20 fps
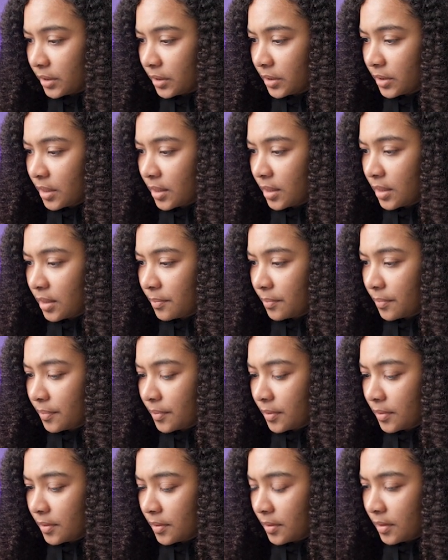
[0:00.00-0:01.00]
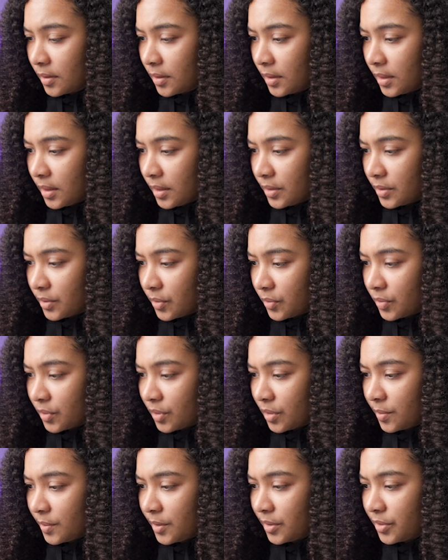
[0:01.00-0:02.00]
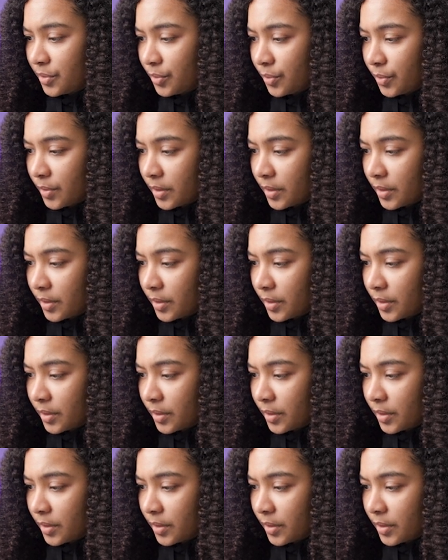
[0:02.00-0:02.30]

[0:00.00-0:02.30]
top. It's also going to be 2